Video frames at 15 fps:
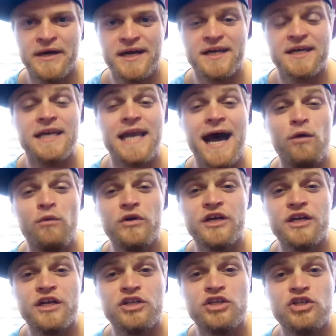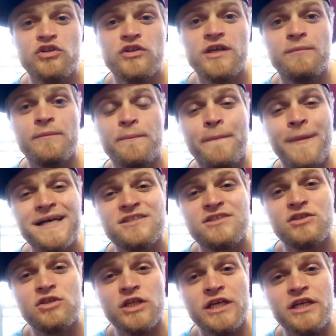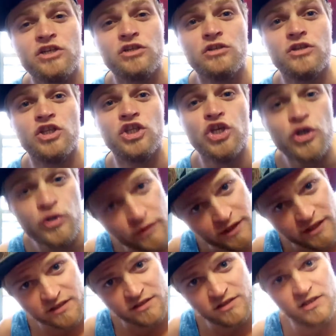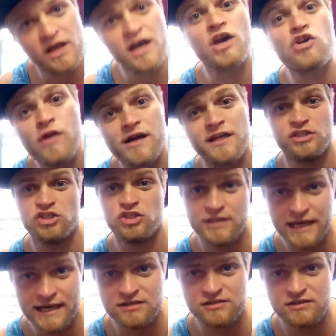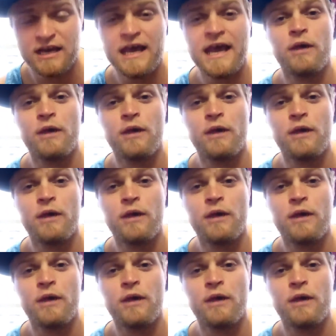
back. Now we're going to do the muscle endurance crunch test.